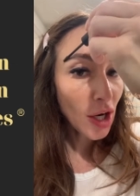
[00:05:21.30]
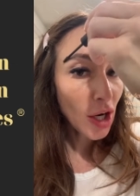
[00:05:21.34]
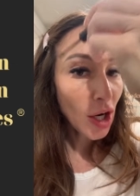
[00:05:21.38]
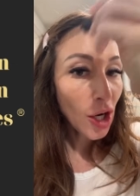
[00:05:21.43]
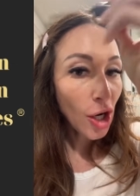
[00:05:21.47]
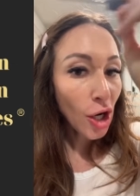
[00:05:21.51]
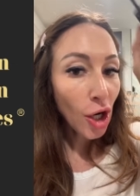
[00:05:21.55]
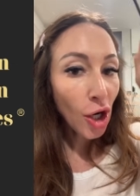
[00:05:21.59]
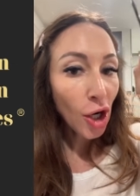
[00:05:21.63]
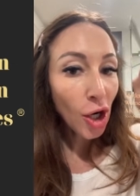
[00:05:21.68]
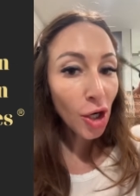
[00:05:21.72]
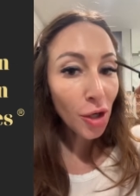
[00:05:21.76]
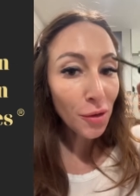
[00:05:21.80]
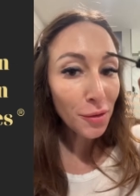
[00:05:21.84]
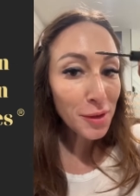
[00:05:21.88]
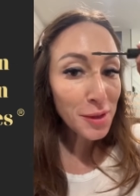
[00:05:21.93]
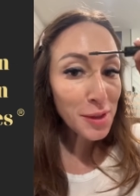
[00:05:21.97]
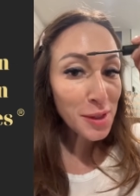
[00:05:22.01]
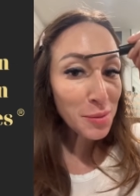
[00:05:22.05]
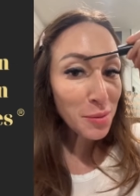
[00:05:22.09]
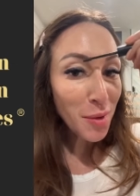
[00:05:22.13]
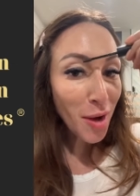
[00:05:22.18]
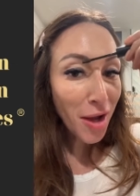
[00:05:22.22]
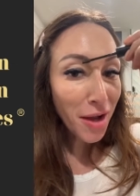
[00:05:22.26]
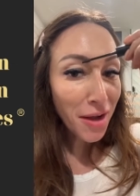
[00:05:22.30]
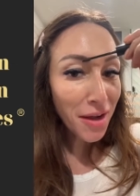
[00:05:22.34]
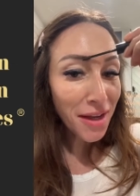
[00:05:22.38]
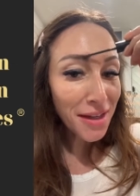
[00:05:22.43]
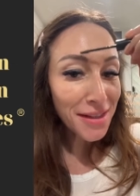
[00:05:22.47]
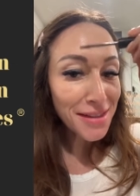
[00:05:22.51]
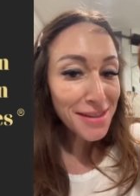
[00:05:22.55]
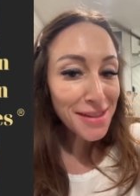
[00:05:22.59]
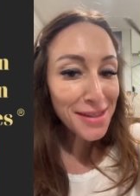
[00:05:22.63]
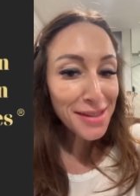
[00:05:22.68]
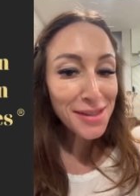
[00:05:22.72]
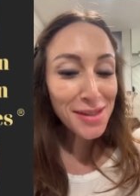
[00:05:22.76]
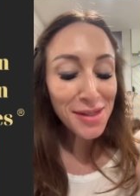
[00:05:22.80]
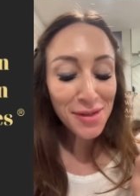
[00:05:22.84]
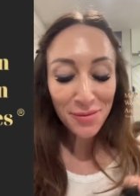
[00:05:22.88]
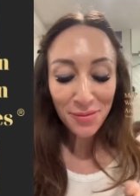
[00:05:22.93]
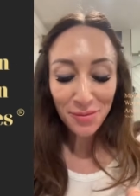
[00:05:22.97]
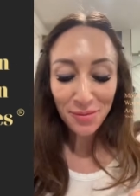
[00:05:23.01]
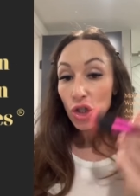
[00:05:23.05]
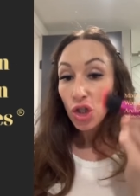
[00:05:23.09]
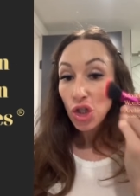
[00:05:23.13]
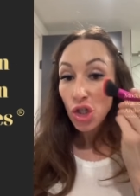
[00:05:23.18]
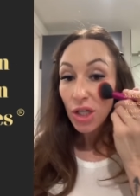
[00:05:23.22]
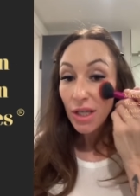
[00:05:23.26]
Her response,
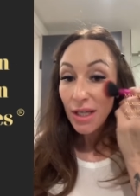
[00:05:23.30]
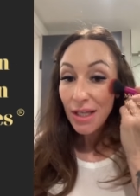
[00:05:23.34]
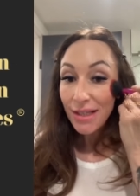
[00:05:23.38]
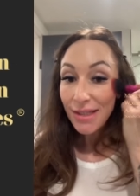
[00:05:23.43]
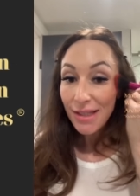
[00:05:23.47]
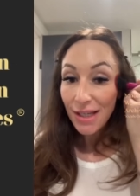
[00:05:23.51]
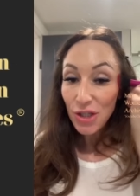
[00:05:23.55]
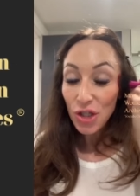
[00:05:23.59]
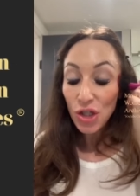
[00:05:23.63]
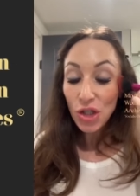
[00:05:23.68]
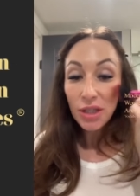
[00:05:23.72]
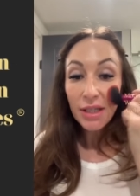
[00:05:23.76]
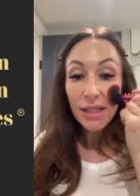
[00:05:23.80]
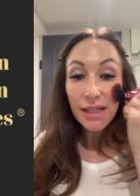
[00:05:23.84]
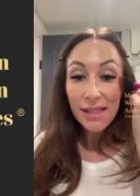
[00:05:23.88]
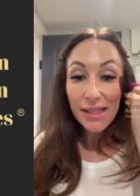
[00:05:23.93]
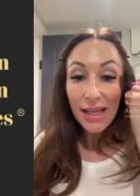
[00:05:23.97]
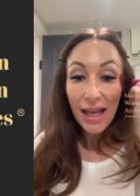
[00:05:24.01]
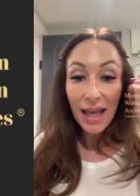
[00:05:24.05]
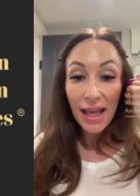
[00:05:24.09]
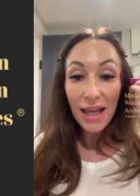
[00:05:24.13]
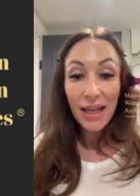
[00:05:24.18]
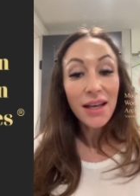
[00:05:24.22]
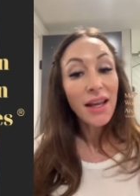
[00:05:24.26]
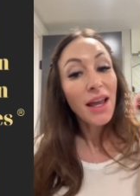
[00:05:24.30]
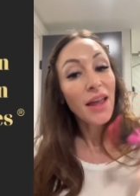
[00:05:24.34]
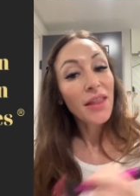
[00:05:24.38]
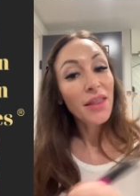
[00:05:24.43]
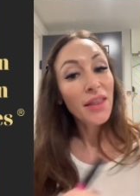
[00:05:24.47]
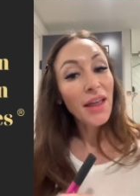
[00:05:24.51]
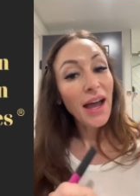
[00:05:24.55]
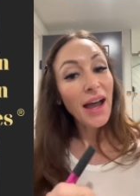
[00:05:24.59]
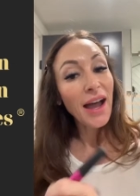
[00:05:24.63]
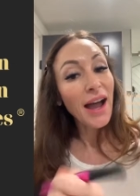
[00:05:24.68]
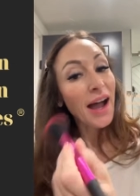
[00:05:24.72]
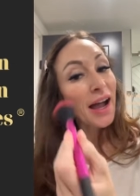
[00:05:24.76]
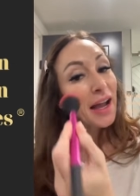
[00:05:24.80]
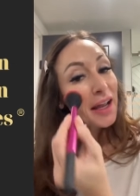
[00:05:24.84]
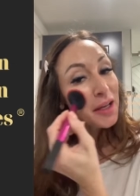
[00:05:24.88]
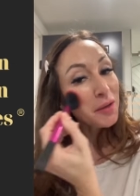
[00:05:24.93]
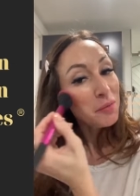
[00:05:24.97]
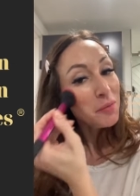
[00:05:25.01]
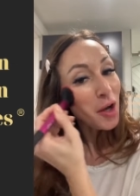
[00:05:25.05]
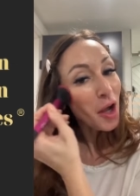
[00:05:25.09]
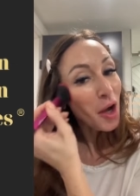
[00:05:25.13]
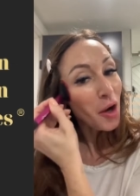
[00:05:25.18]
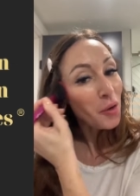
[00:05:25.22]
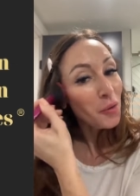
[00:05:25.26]
she essentially said that I
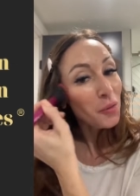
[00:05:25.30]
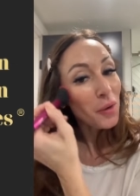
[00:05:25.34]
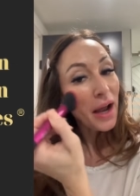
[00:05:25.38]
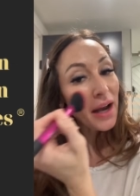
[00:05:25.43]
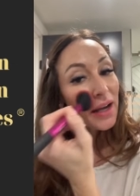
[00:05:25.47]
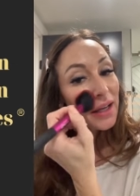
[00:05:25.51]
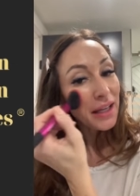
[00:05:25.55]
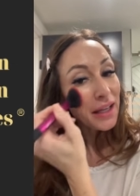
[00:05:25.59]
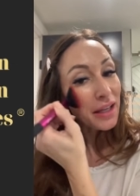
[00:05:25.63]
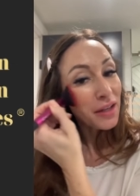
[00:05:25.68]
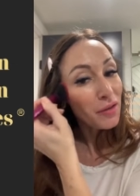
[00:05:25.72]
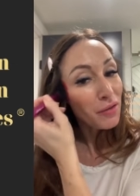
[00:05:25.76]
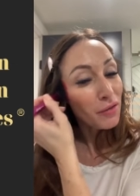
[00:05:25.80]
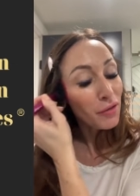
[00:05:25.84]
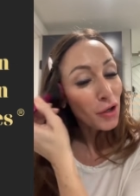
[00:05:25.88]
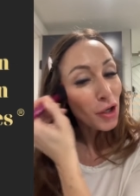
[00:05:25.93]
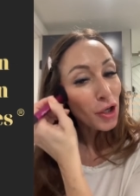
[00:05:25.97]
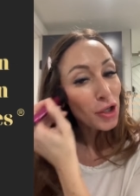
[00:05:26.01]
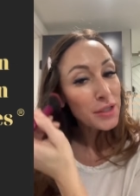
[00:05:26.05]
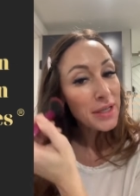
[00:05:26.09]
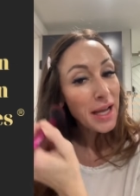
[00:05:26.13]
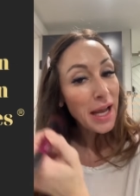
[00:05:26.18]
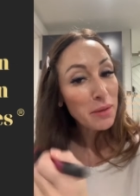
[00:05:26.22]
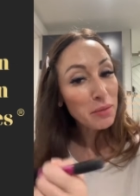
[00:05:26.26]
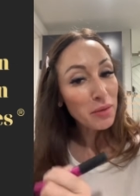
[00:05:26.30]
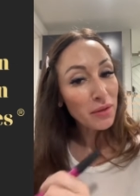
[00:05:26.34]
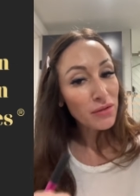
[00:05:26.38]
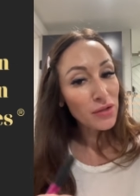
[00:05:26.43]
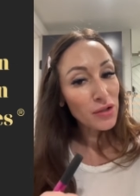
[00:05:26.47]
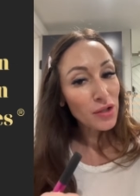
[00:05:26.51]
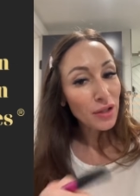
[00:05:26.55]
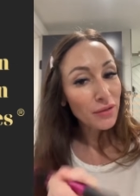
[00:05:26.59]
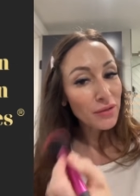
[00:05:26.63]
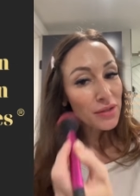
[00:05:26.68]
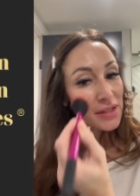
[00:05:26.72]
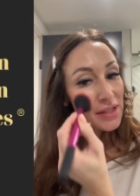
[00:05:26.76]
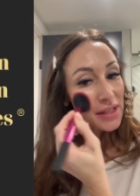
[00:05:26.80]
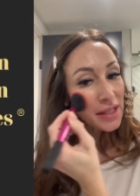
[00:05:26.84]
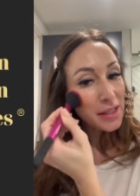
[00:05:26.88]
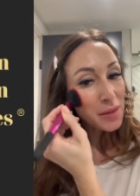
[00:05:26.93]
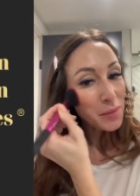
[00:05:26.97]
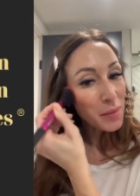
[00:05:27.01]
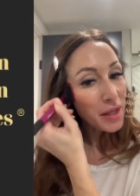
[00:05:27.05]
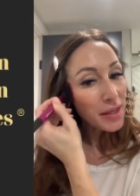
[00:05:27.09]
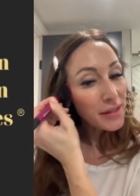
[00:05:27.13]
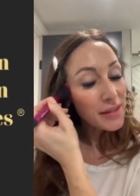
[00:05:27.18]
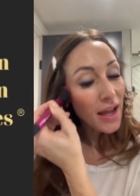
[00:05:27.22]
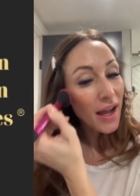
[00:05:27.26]
am not ready for her type of services
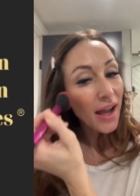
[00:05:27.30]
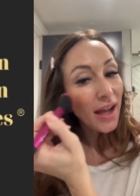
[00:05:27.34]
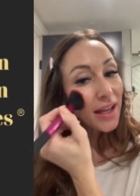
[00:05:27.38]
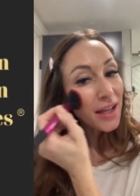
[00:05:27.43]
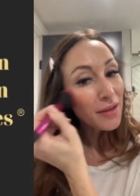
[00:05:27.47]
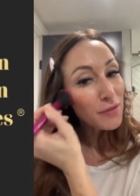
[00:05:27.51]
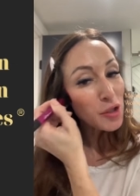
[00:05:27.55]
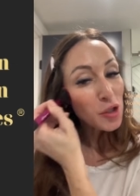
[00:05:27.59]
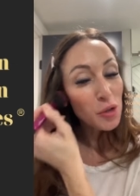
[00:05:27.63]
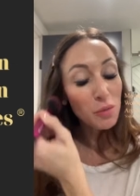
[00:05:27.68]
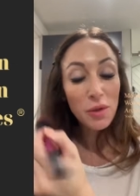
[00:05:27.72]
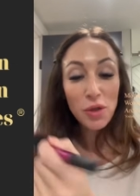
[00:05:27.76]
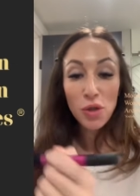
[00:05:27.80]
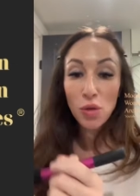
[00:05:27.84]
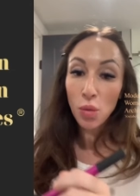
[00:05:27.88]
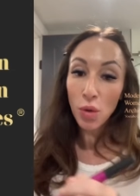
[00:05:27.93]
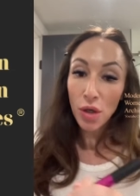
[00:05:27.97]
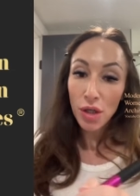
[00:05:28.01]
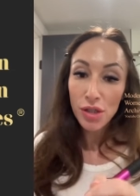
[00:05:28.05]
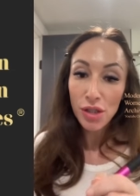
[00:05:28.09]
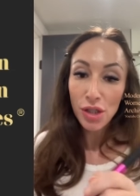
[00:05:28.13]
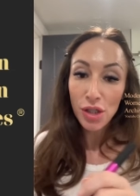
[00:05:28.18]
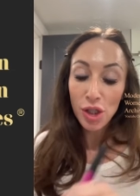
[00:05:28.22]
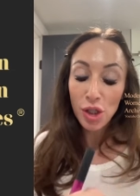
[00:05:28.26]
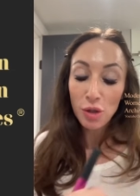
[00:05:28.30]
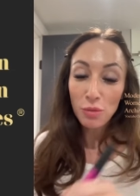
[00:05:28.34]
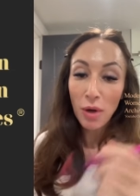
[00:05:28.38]
because I have too much work to do,